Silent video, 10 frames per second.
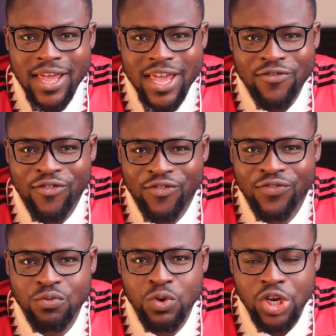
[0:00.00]
If
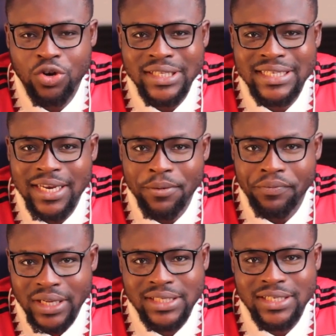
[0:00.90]
we don't
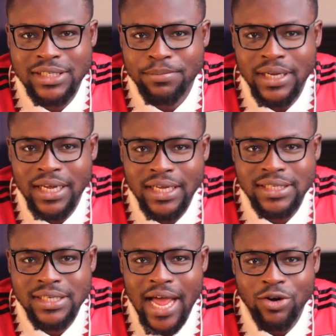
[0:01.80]
celebrate these
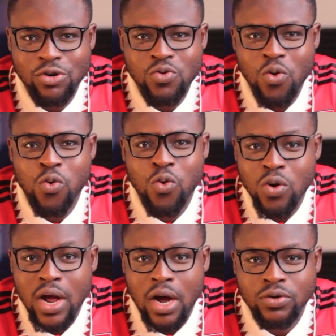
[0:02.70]
players, I don't know
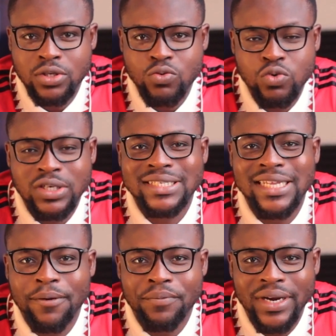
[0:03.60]
who else would
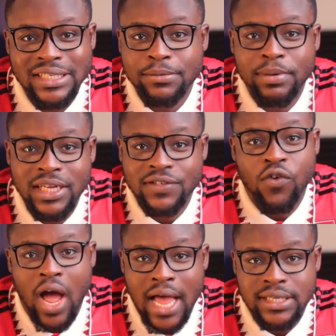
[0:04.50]
celebrate these players
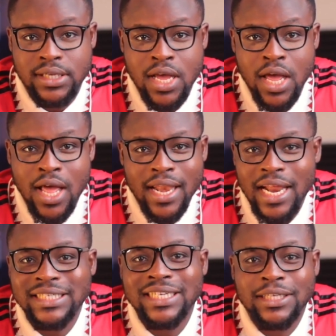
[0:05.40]
for us.
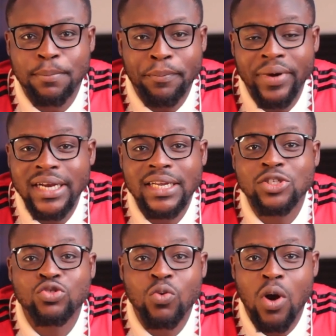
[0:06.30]
Let's just bring
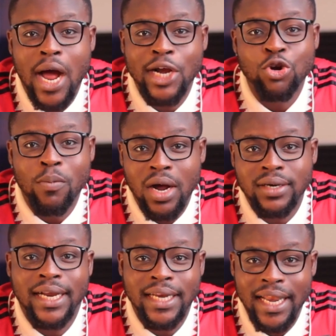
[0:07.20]
this to our normal
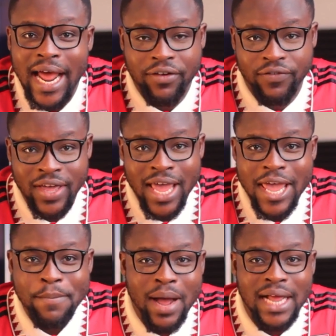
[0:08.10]
daily life.
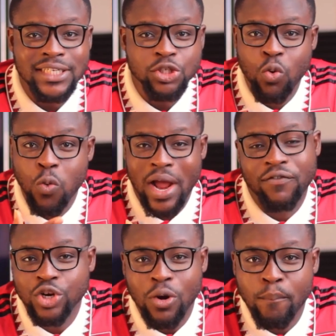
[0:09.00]
Imagine you work
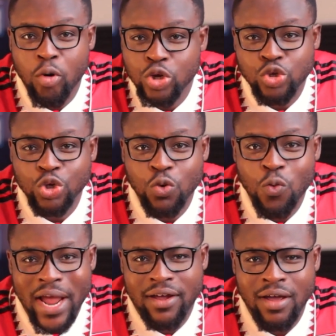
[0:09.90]
for your boss or you
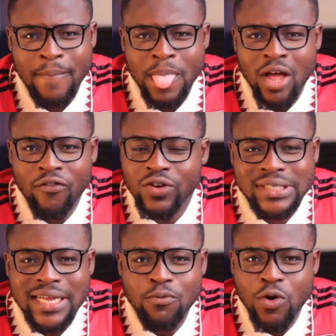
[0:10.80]
work for
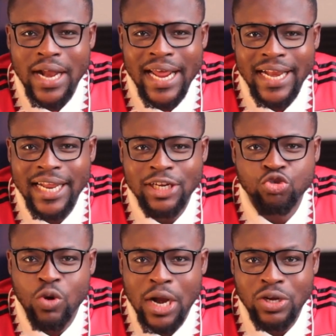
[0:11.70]
someone and then
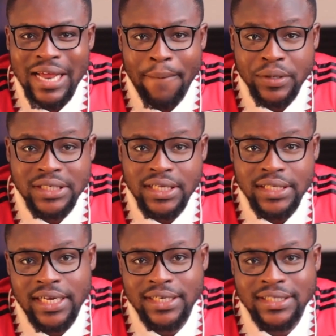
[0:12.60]
you are not
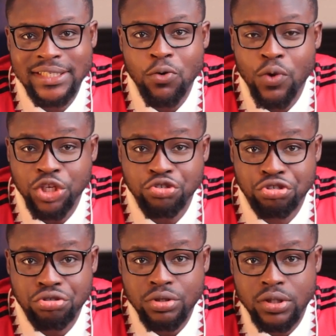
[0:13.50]
appreciated the way you
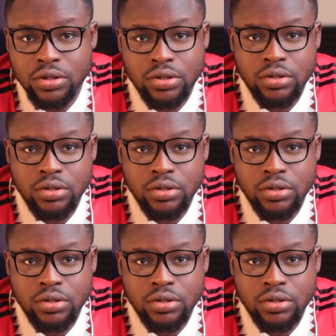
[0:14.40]
should.